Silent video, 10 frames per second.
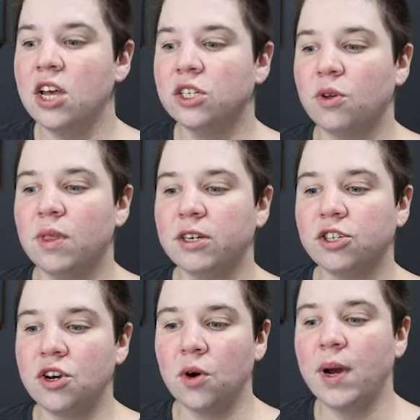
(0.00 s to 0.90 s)
So
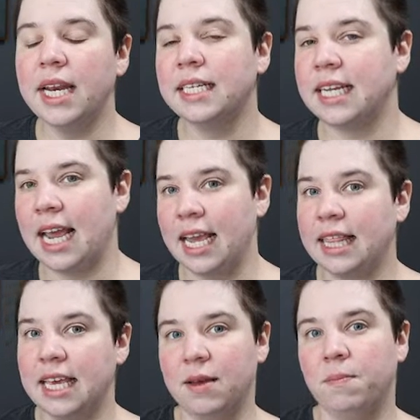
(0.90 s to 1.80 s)
there's no way to
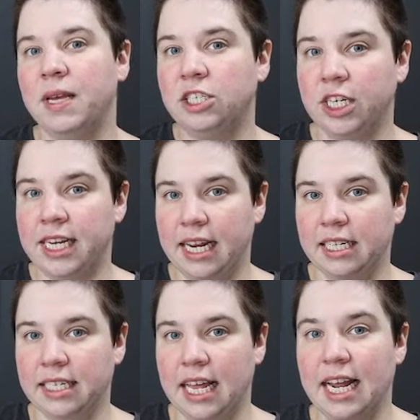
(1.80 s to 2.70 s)
take the MPG
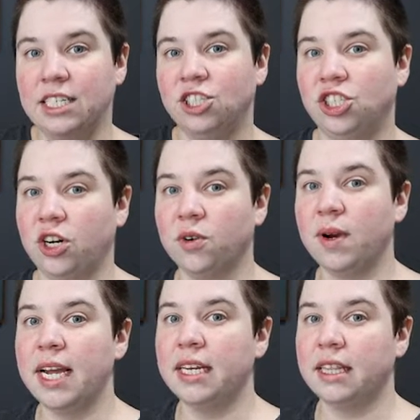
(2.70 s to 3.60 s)
dataset and
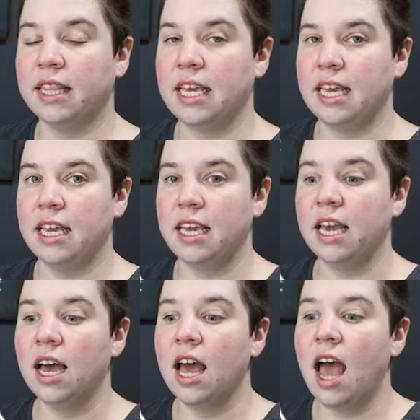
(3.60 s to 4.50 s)
generate
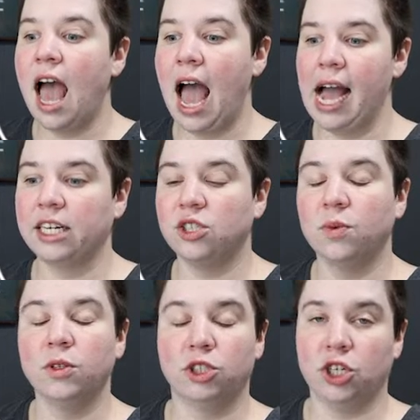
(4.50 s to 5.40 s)
the
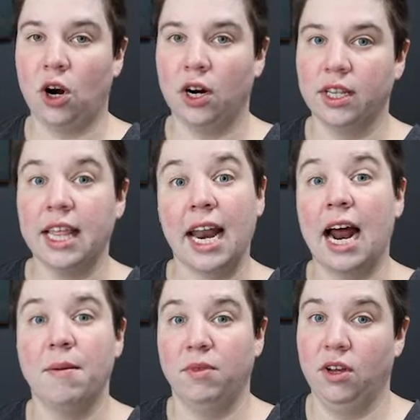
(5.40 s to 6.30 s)
actual chart that
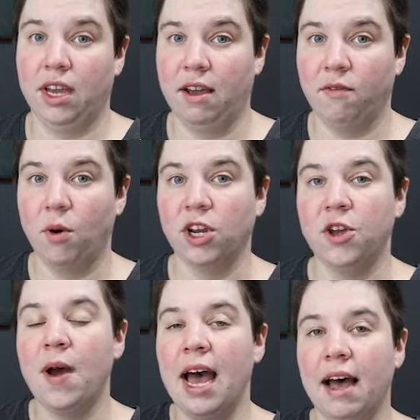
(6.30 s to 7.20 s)
I'm looking for.
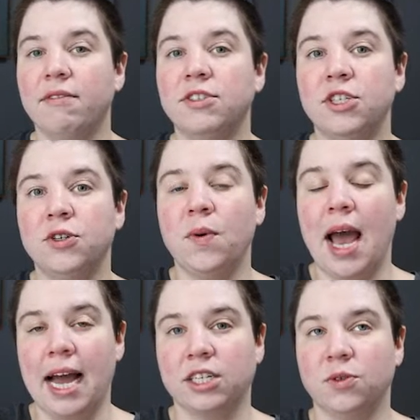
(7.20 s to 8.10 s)
You have to
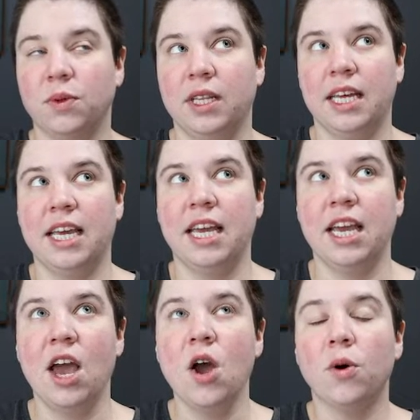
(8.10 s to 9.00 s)

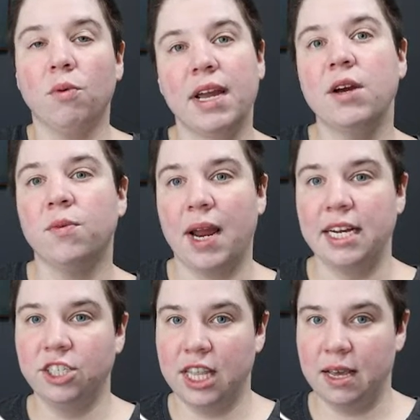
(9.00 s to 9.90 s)
actually
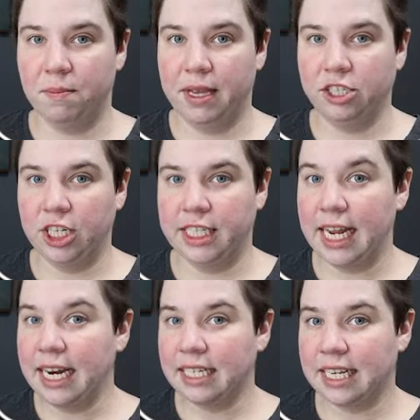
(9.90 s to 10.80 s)
rearrange the MPG
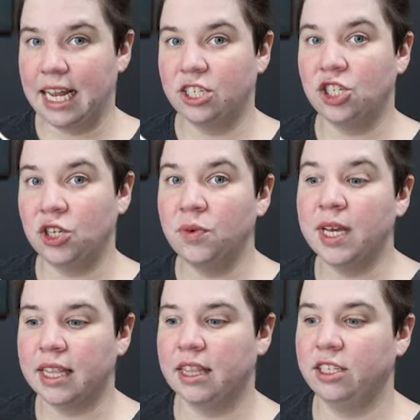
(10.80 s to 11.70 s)
dataset to
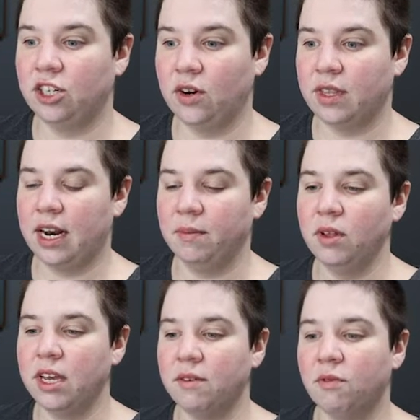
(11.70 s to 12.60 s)
get the chart that I'm
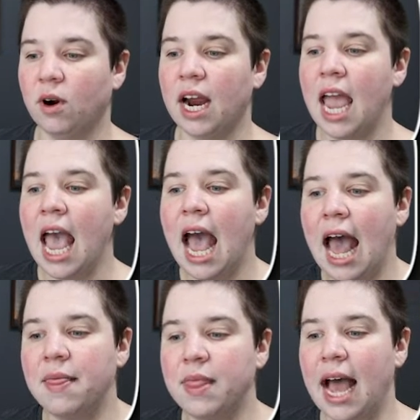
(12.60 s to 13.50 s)
looking for.
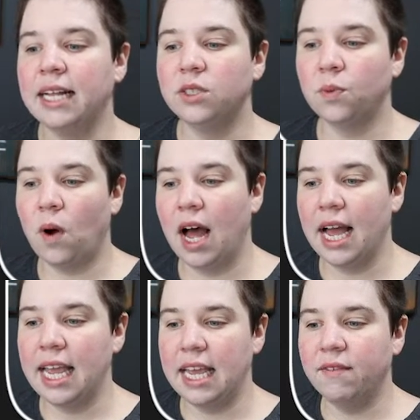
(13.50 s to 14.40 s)
And that's
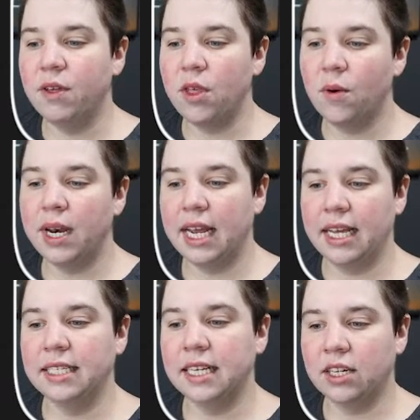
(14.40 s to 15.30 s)
why, even though it
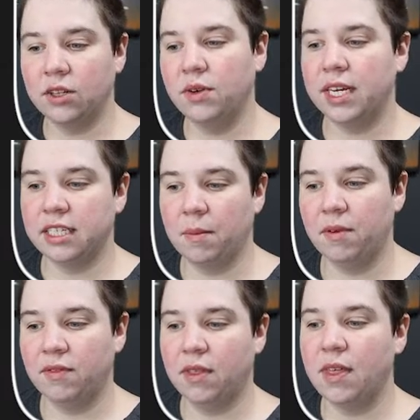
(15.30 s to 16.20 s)
is including some
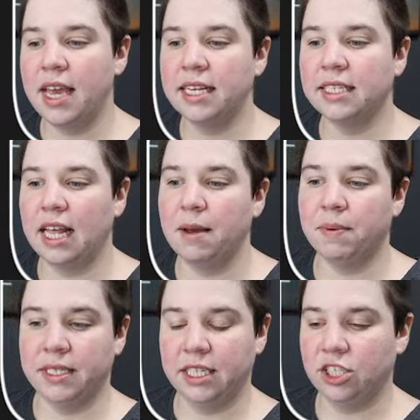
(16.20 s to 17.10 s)
of the things like
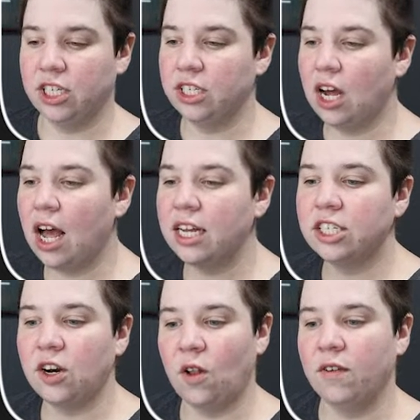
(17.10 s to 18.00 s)
position dodge
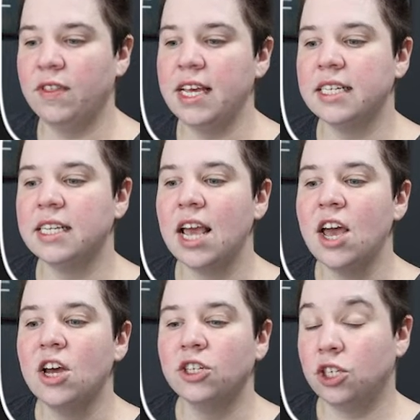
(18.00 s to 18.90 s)
and all of this,
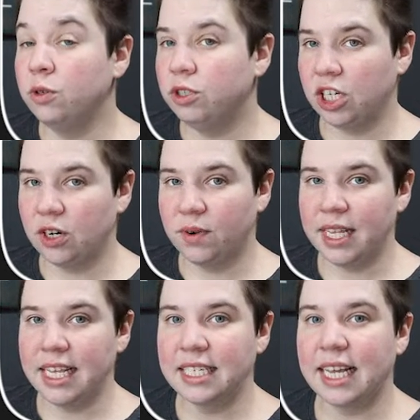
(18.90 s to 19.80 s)
to
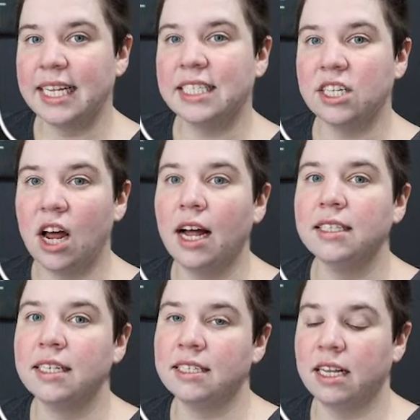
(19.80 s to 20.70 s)
generate this, it's
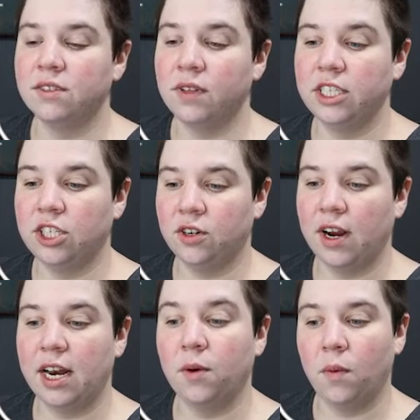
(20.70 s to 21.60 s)
not successfully
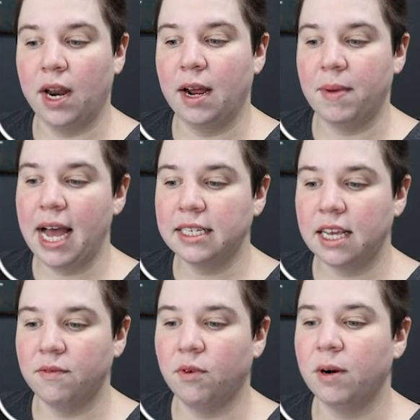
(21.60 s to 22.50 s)
generating what I'm
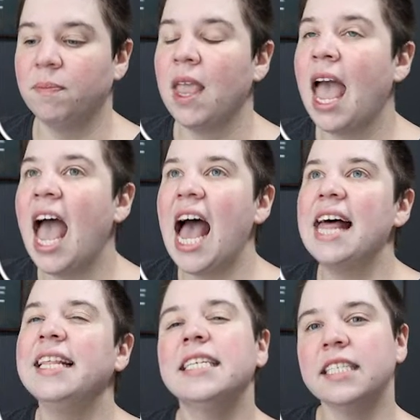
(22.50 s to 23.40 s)
asking for.
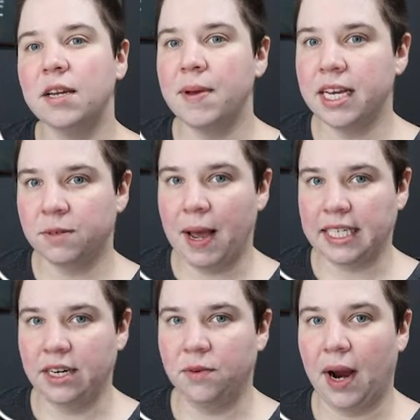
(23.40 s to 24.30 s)
And this is to be
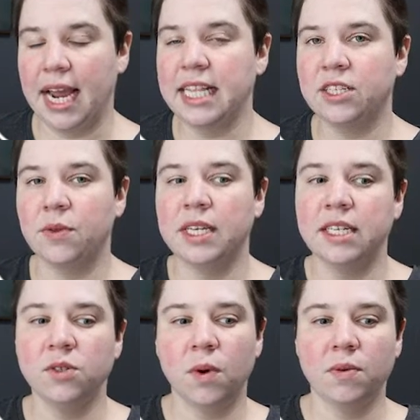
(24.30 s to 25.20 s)
expected, right? So
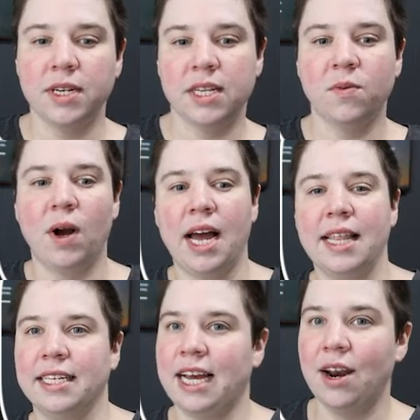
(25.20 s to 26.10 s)
this is one reason why
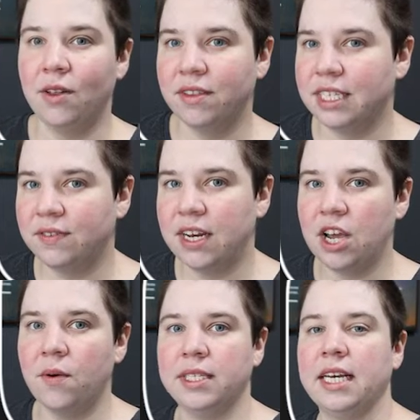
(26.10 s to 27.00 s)
the title of this
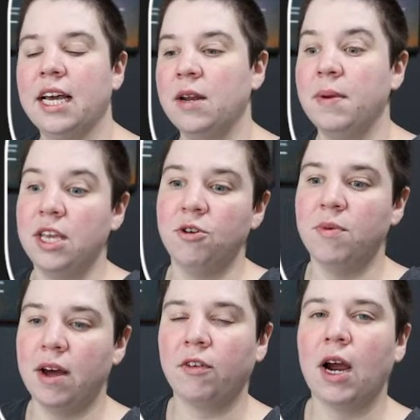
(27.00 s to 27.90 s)
video isn't gonna be You
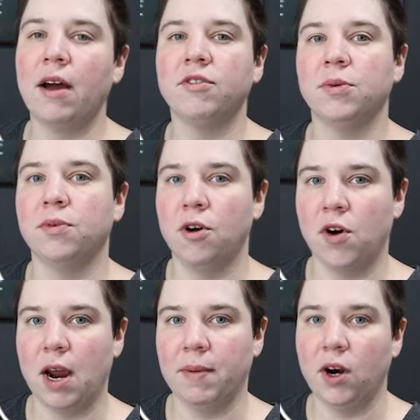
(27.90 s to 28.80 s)
Never Have to
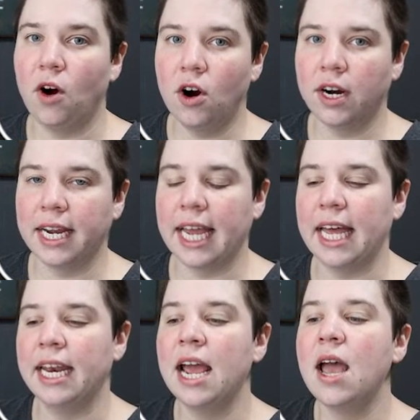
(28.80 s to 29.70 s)
Program an R
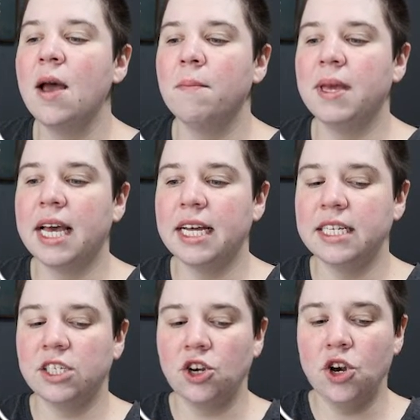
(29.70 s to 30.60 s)
Again,
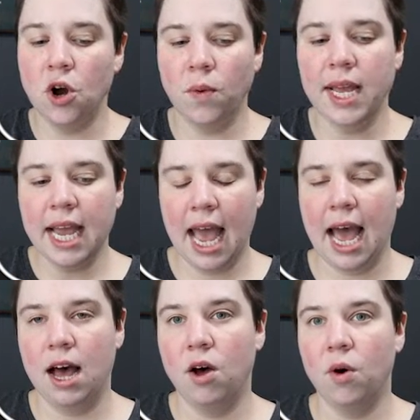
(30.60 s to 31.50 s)
because knowing
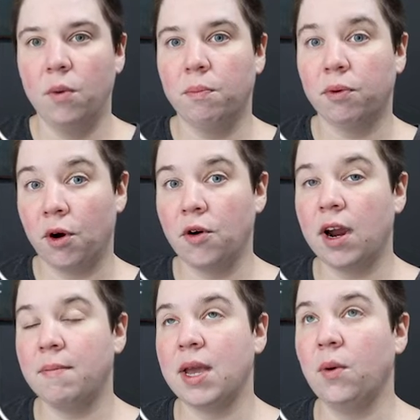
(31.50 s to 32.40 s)
how
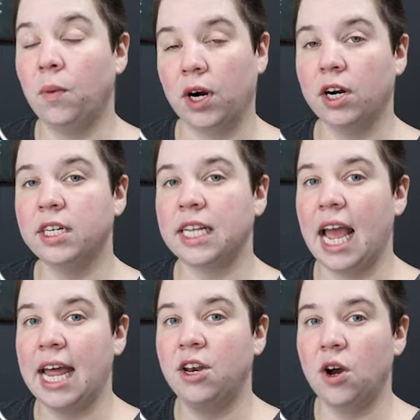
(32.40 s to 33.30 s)
programming works
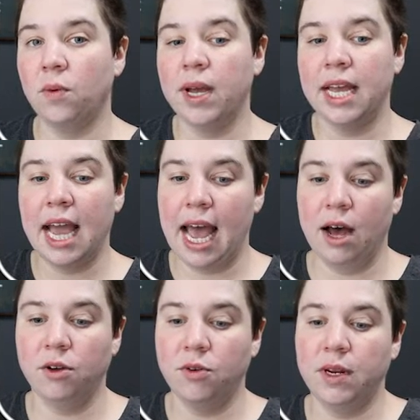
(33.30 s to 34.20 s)
and knowing
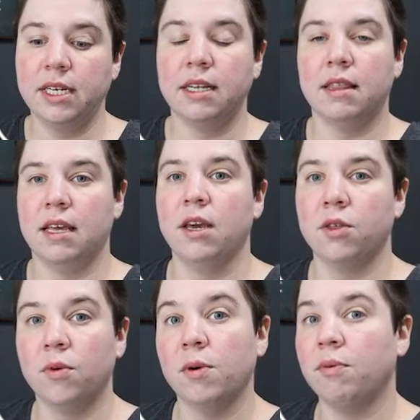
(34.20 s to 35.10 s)
how you need to
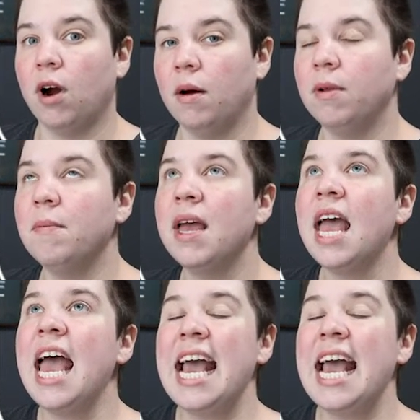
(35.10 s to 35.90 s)
think through a problem